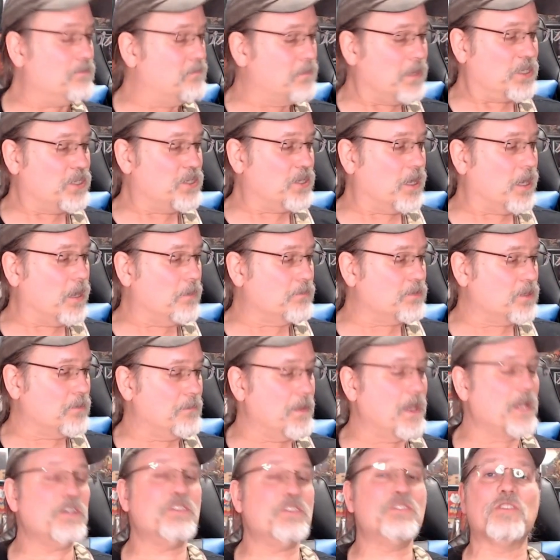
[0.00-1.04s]
you up. So
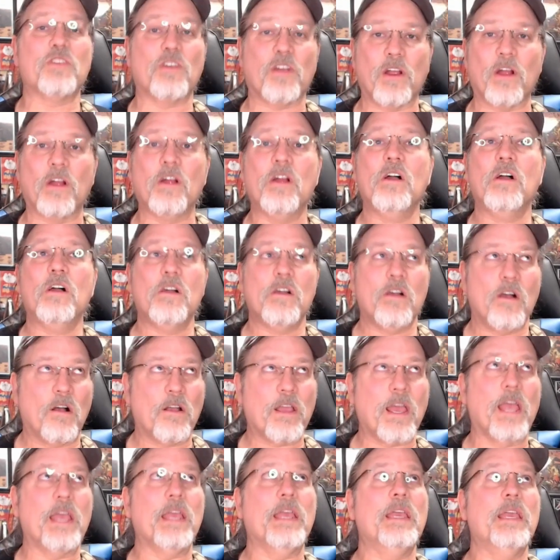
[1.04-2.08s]
make sure,
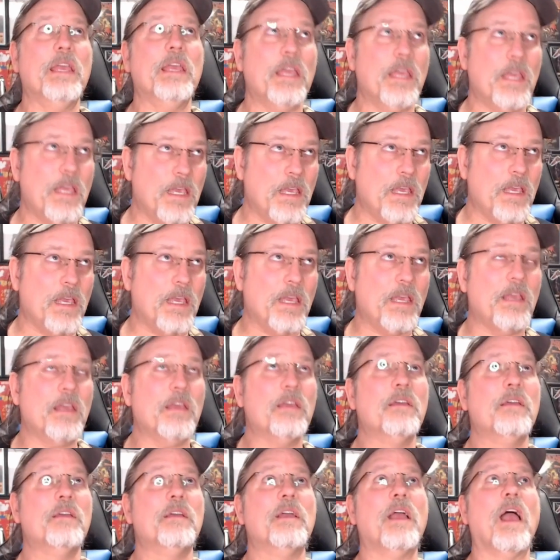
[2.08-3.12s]
okay, E,
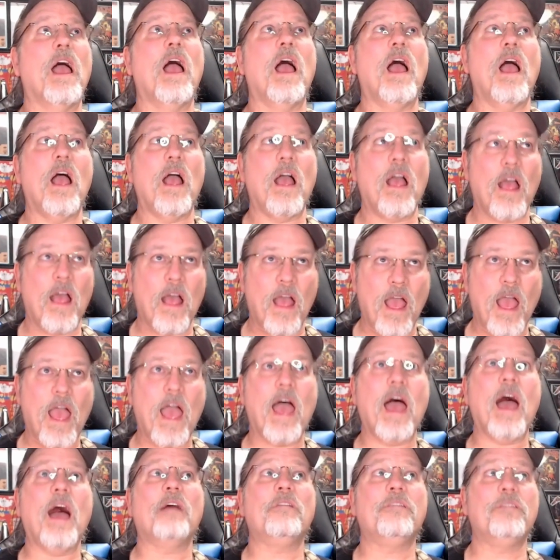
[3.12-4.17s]

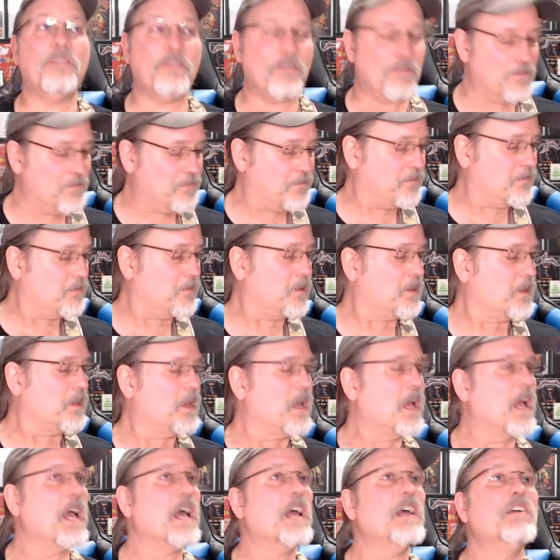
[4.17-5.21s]
F,
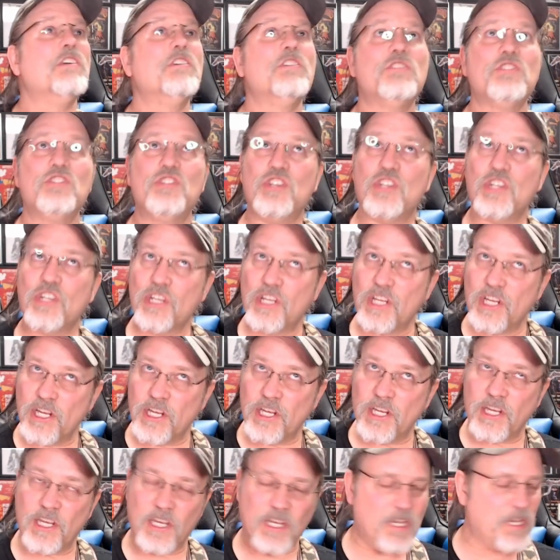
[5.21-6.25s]

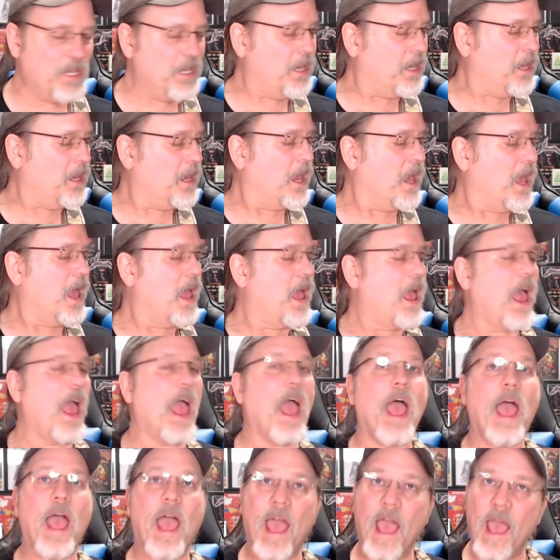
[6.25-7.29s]
G,
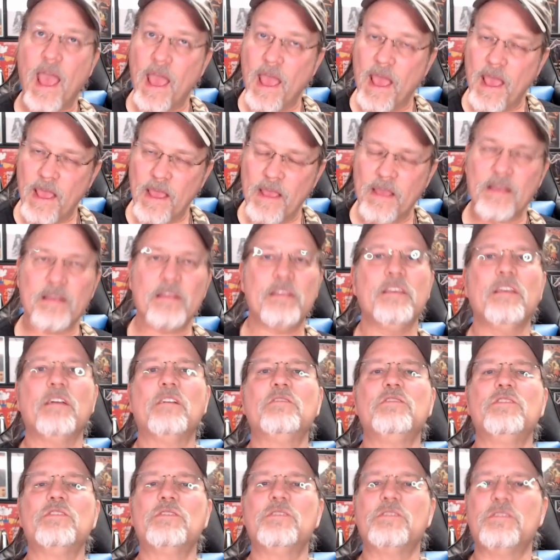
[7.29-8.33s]
A,
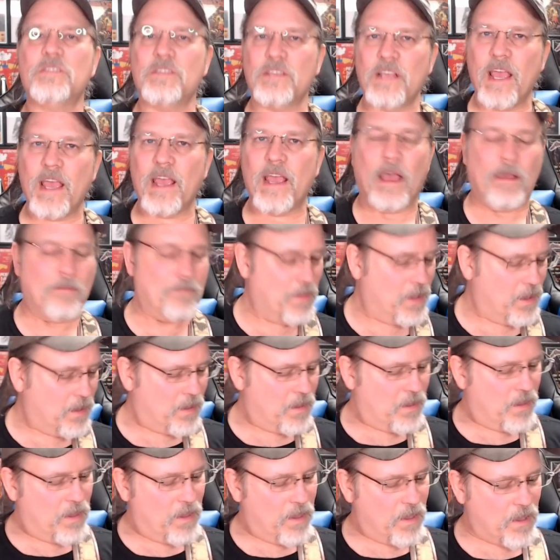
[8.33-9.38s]
just say it.
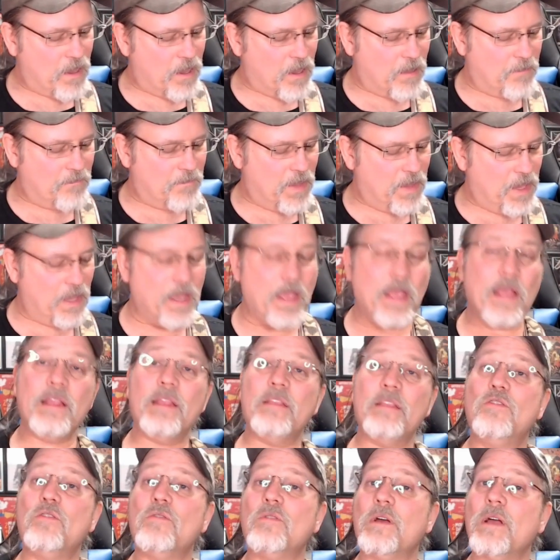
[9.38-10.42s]
And
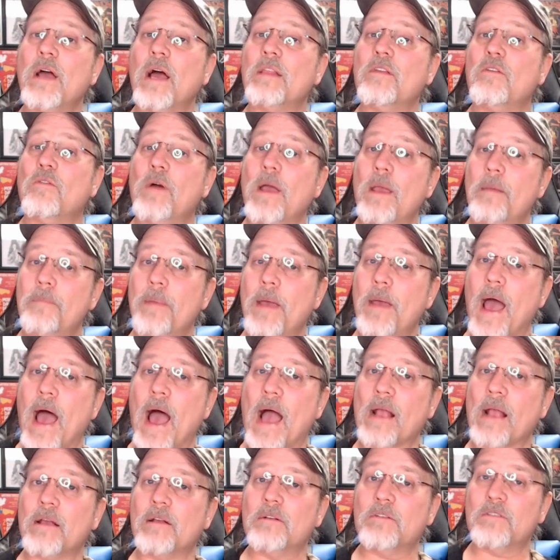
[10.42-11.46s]
do it on the way
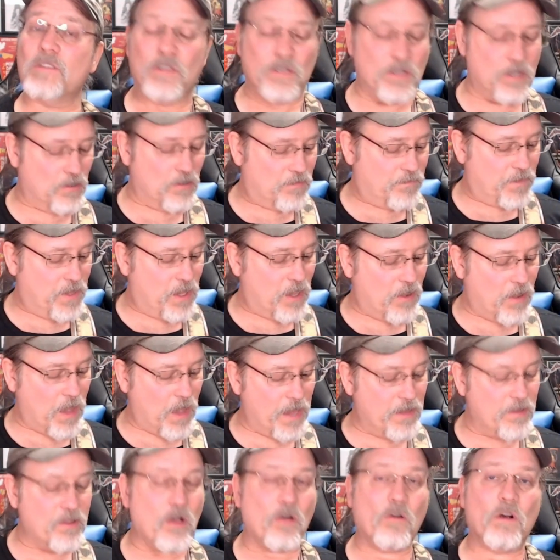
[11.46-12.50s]
back, too. I
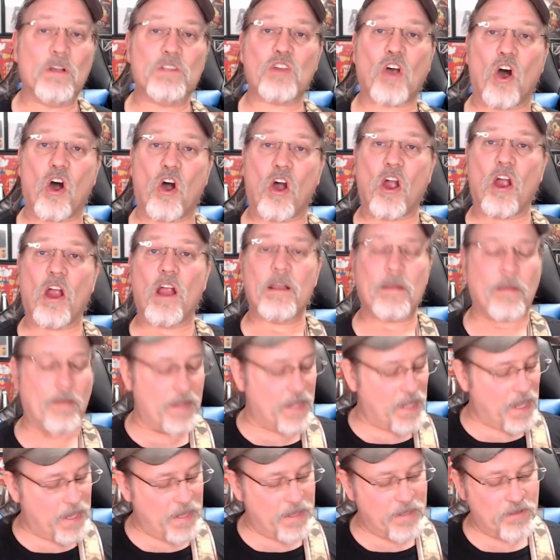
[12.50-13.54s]
know it's hard.
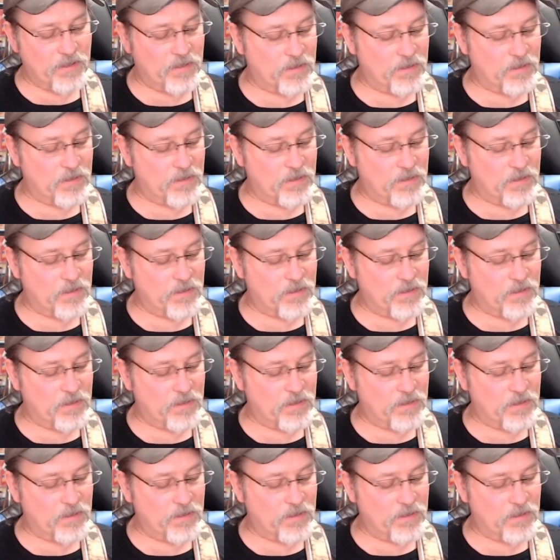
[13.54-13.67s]
I can